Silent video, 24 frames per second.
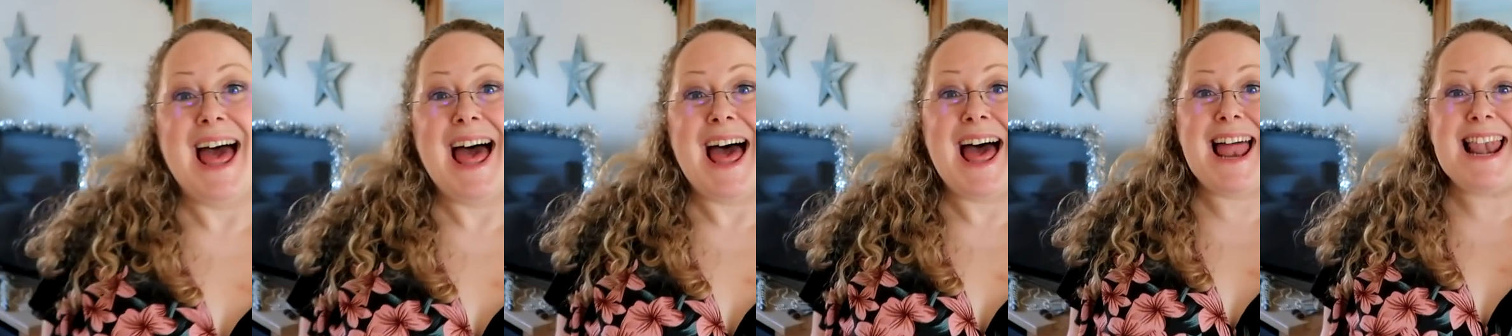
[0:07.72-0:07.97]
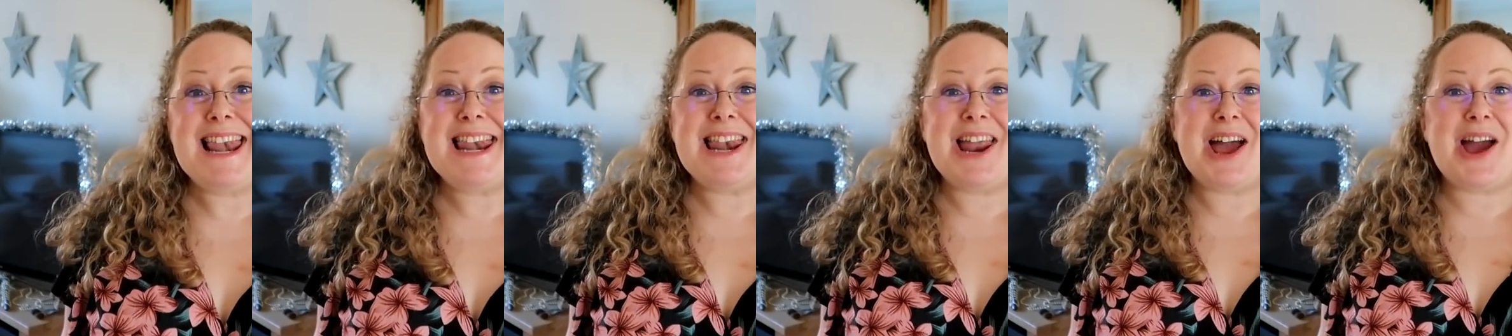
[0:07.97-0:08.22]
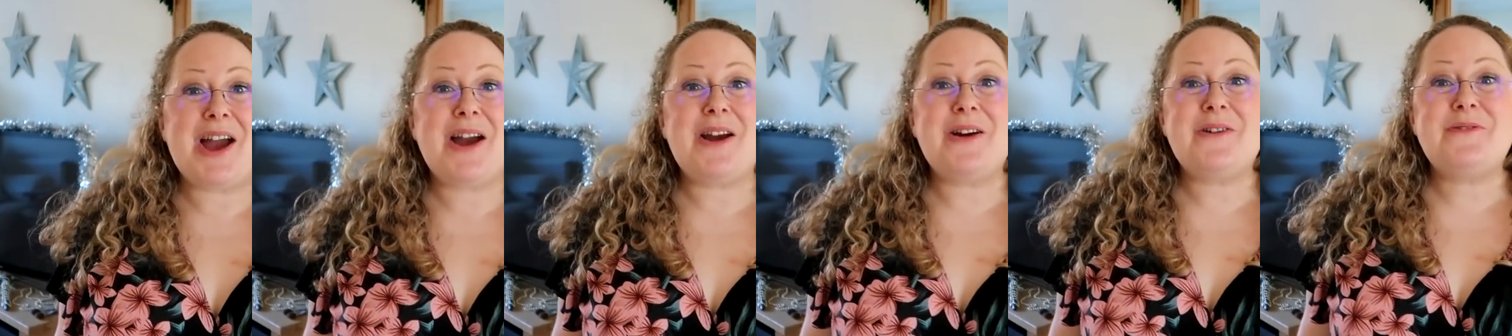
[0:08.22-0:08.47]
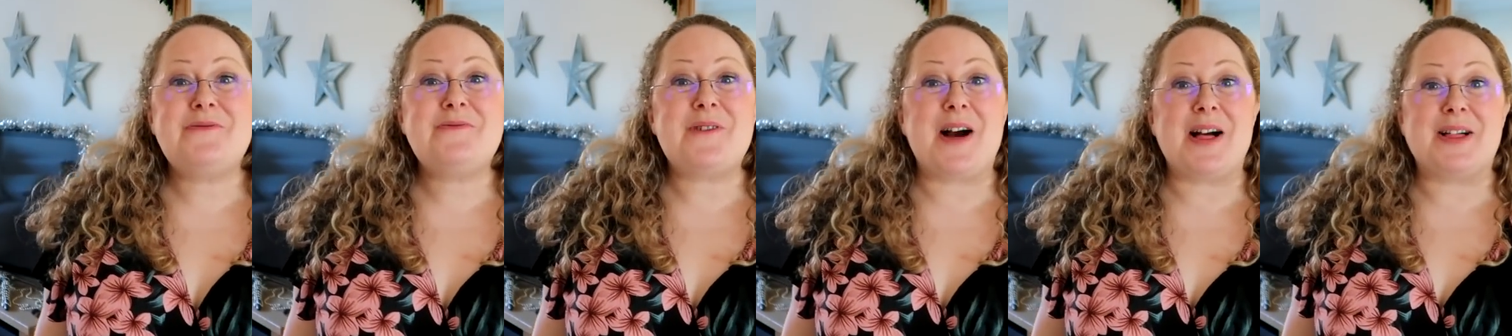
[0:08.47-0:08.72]

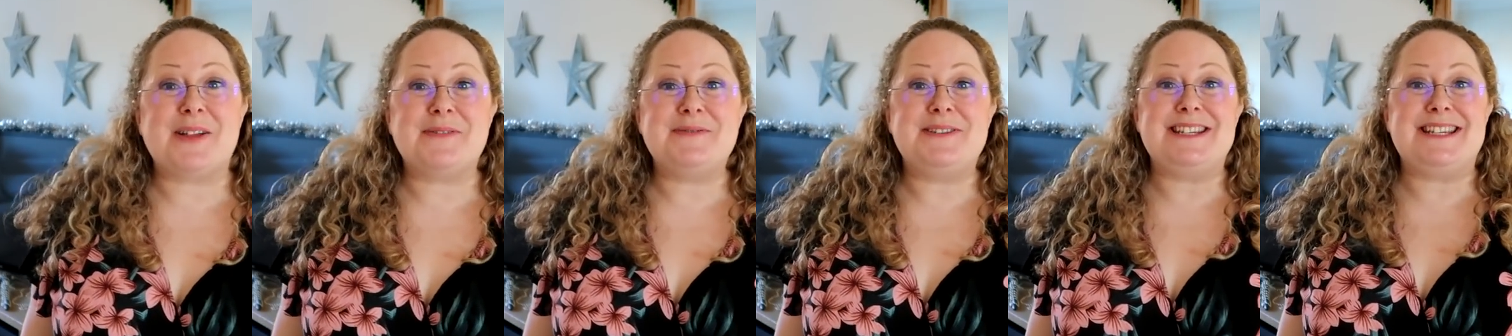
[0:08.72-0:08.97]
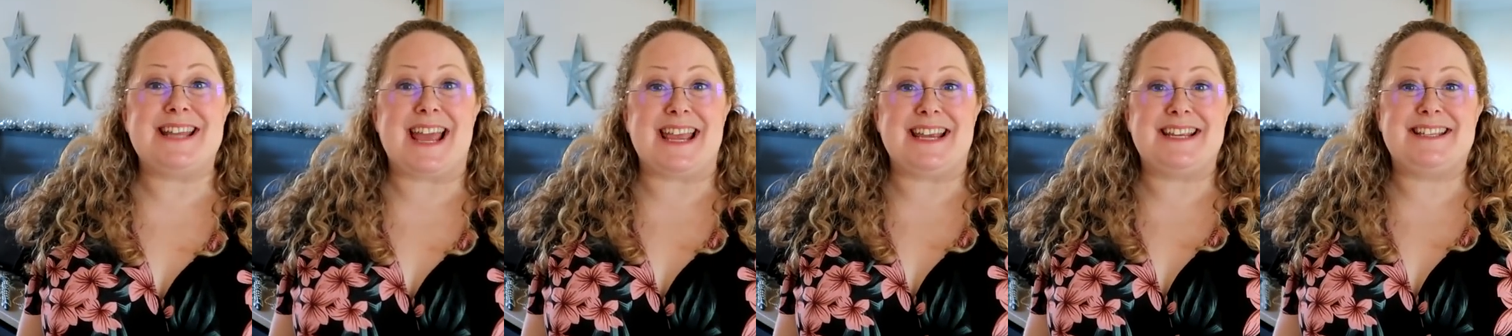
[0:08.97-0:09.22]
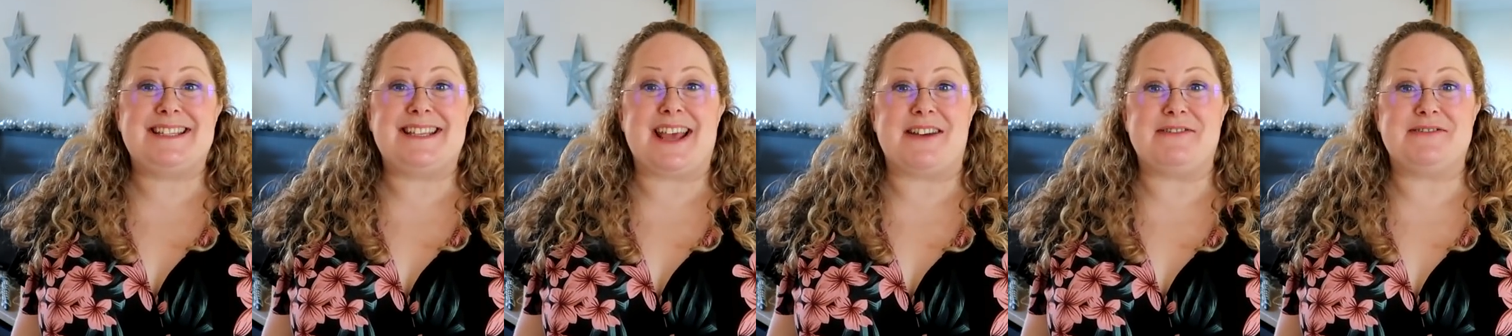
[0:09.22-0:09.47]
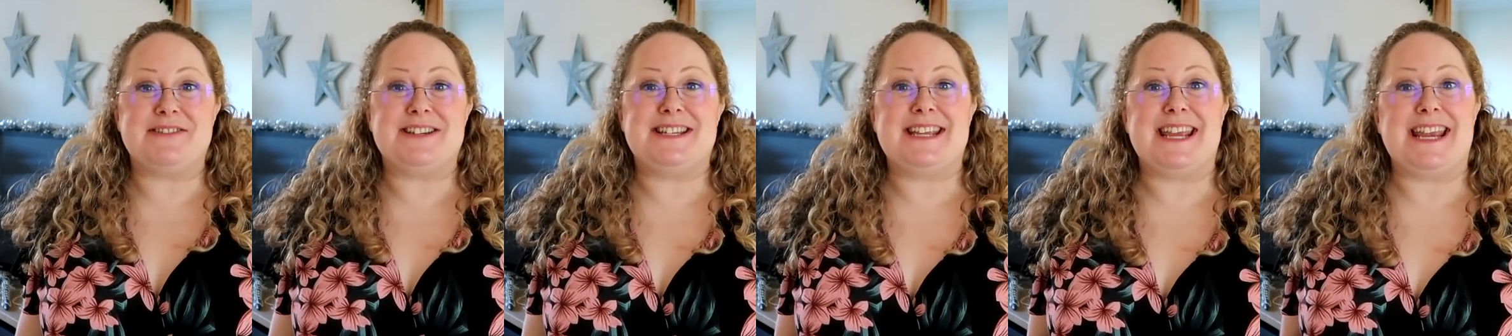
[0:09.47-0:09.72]
Hello, welcome to day
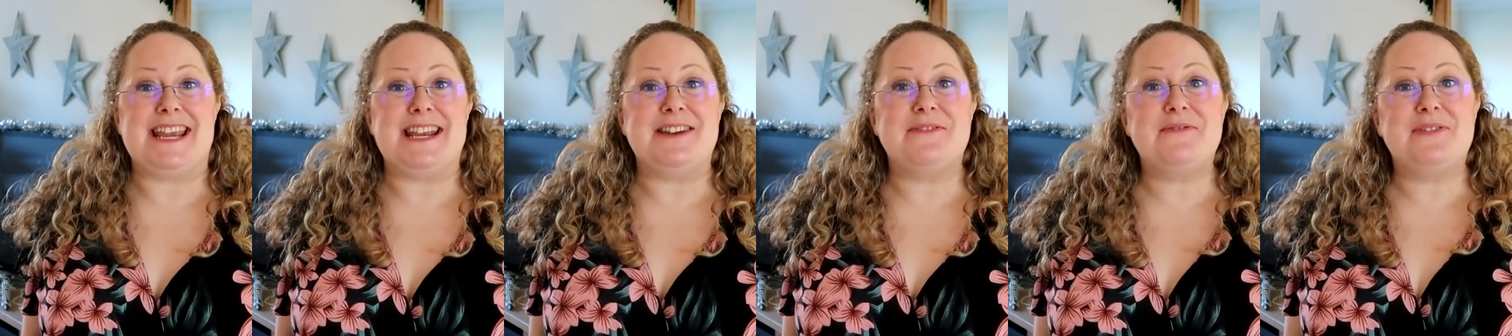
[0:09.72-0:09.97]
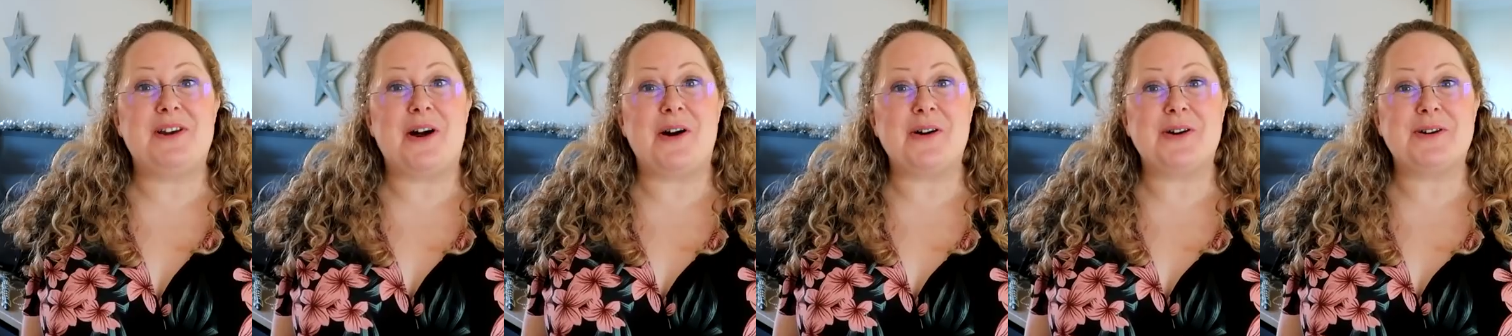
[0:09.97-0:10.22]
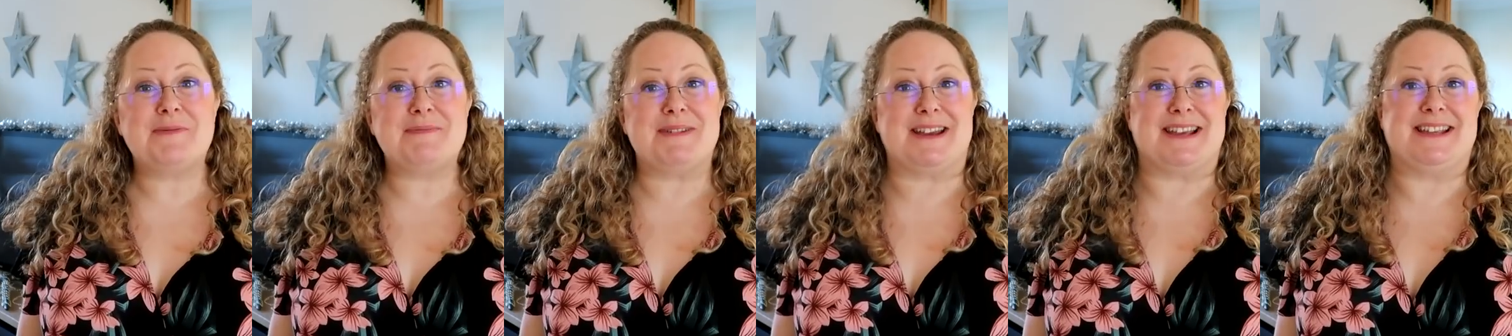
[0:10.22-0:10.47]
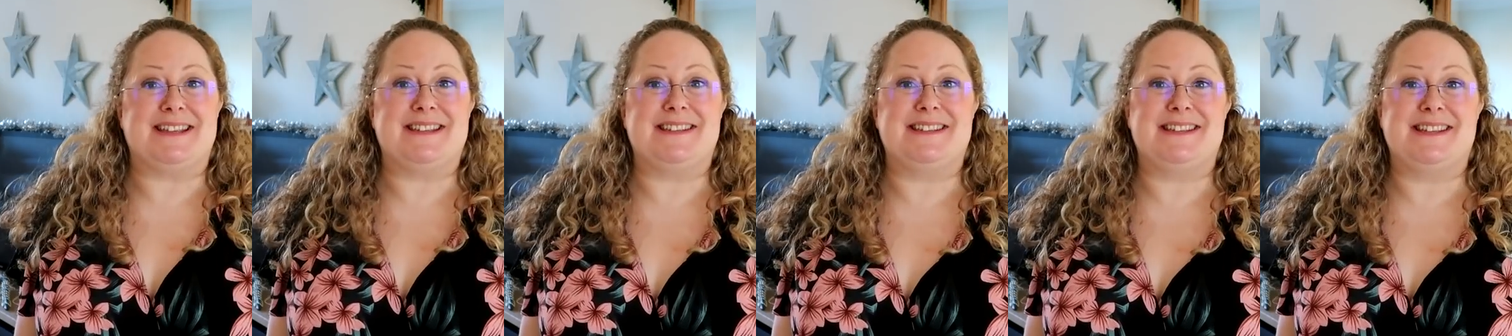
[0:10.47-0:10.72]
17 of
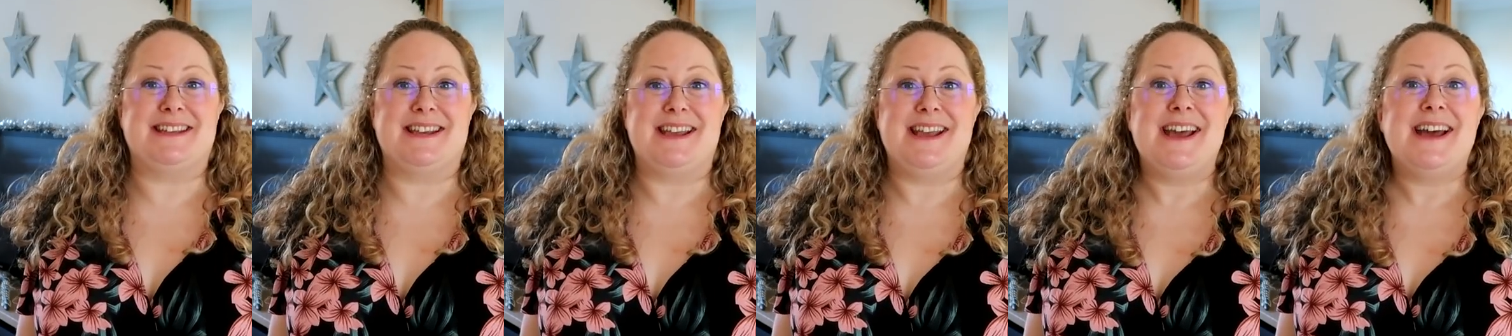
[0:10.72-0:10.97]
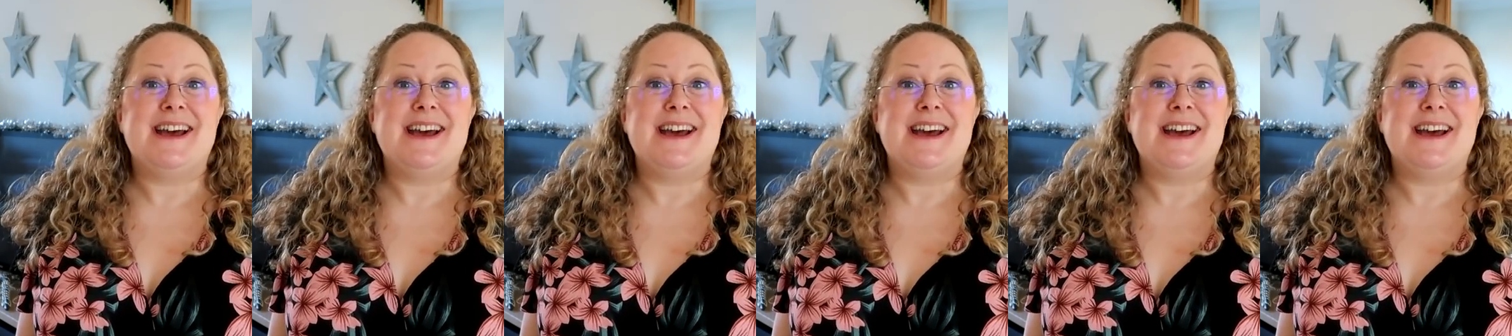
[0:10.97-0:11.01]
Vlogmas.